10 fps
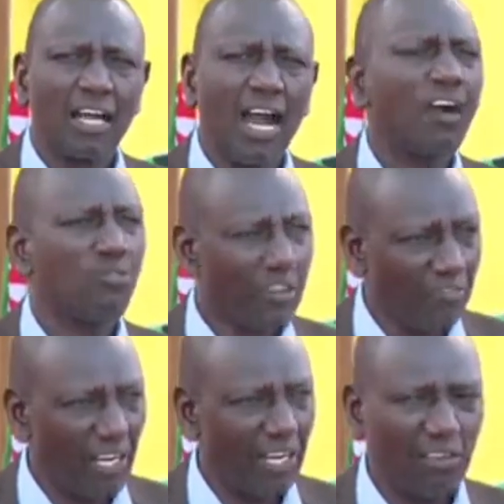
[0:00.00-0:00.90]

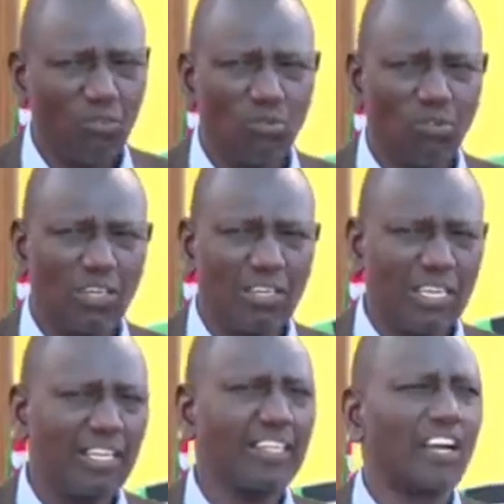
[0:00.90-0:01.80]
However,
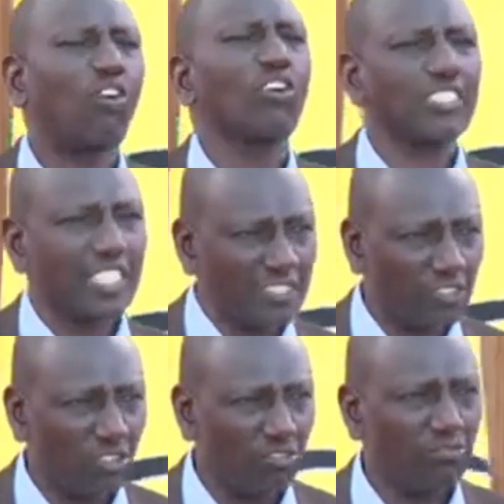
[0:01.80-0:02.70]
in the
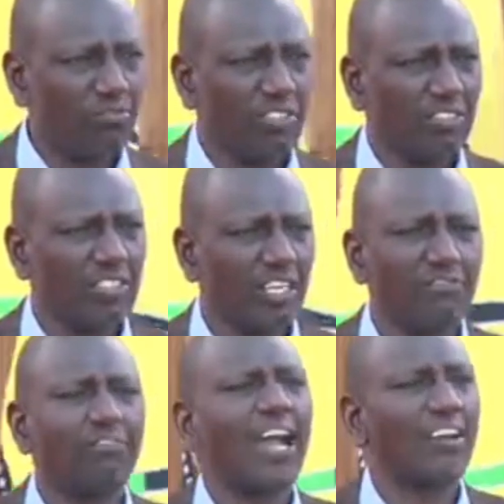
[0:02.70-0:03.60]
context of the
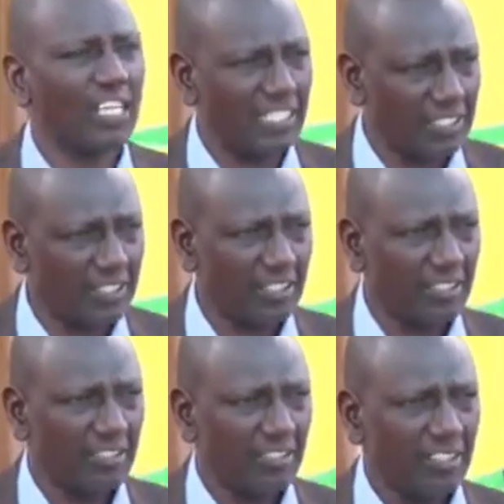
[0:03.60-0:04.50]
violent
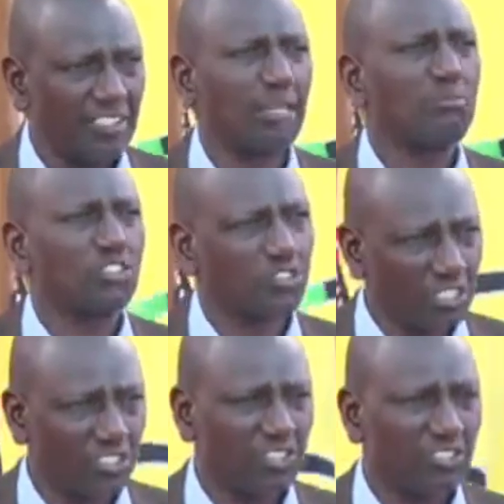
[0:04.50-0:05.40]

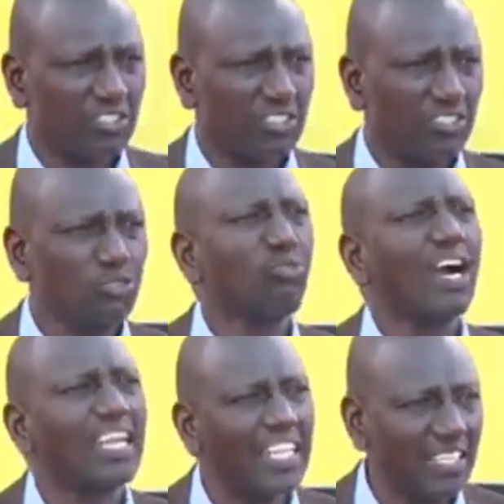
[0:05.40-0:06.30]
demonstrations, you
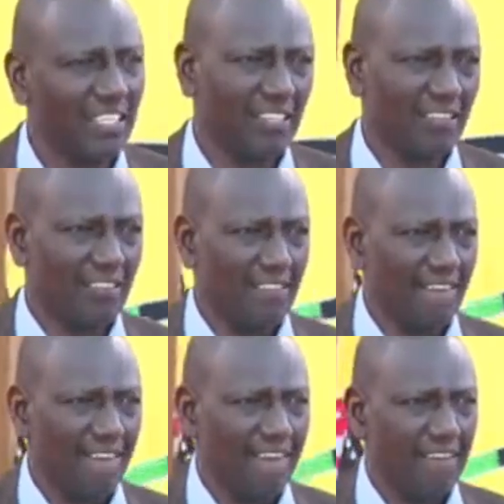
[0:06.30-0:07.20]
agree
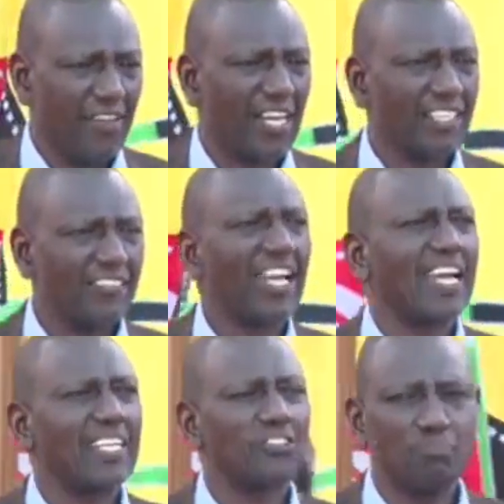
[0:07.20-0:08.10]
that
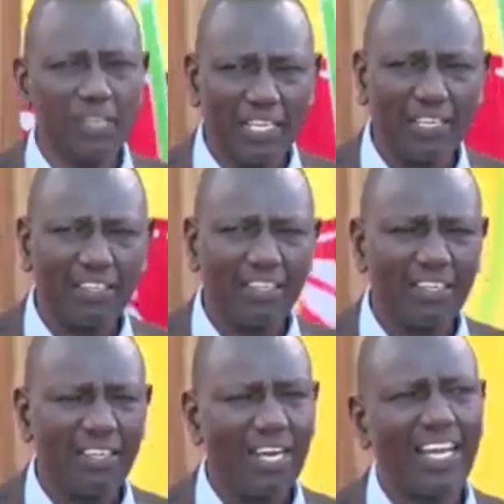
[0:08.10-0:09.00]
there has
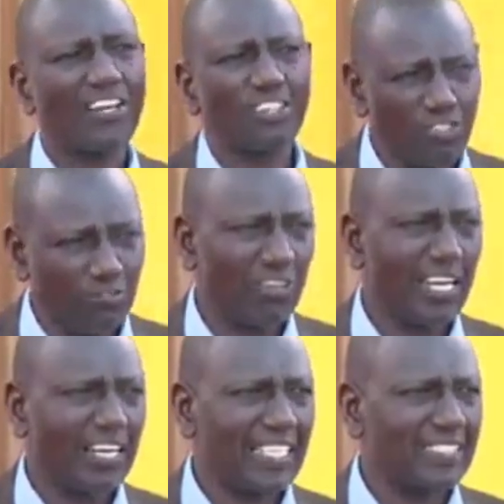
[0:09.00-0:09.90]
been a lot of
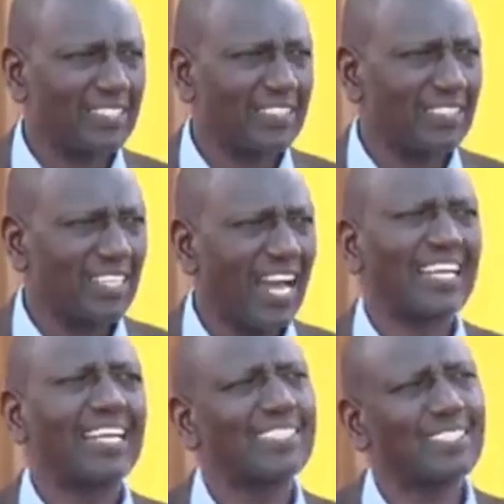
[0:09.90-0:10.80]
violence
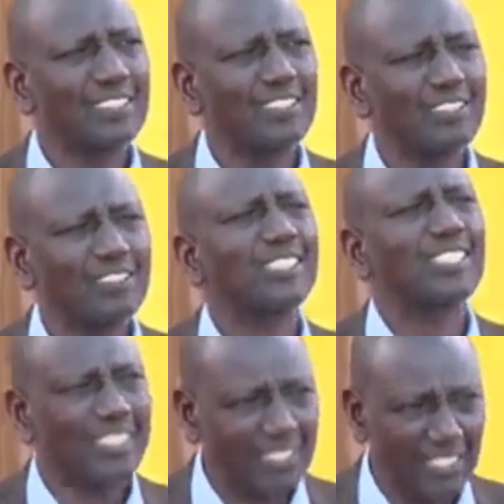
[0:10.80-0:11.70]
against
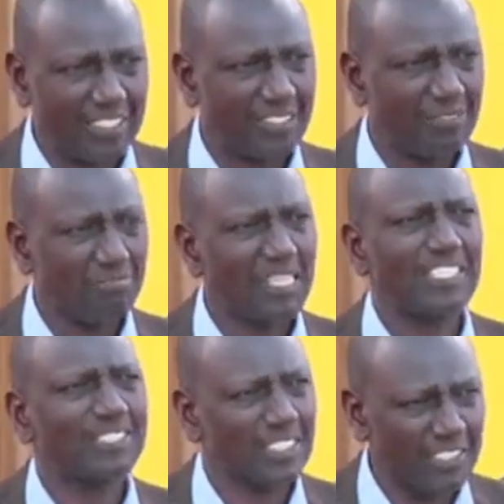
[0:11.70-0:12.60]
citizens,
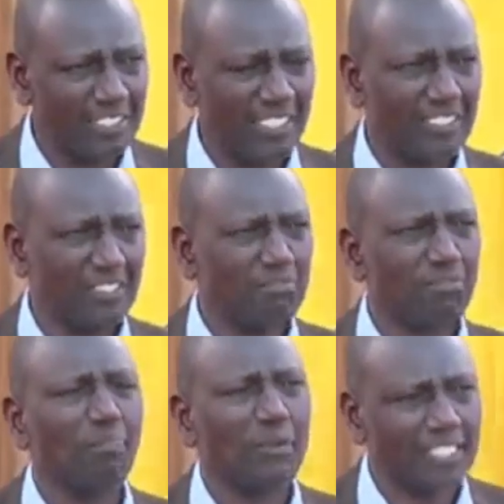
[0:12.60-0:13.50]
many citizens,
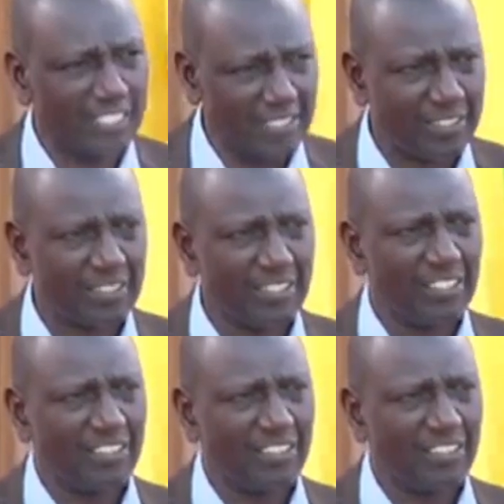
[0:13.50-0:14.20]
properties,